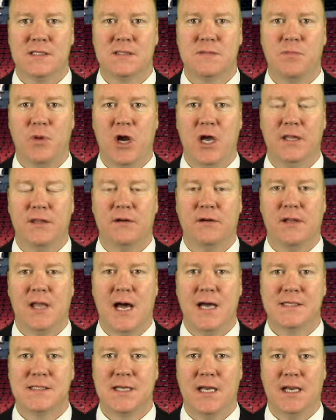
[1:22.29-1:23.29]
spread in their
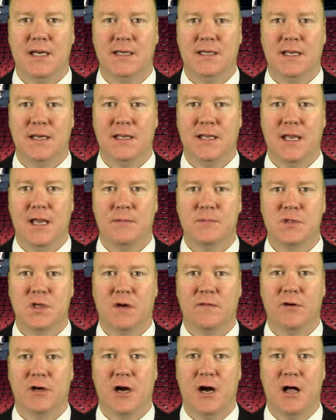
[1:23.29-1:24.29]
last 19 games
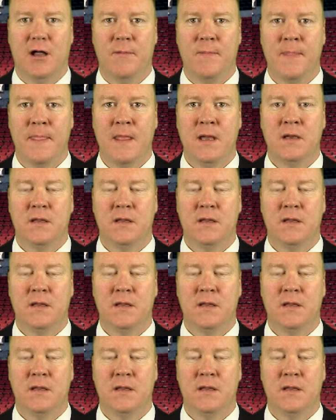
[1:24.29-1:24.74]
overall.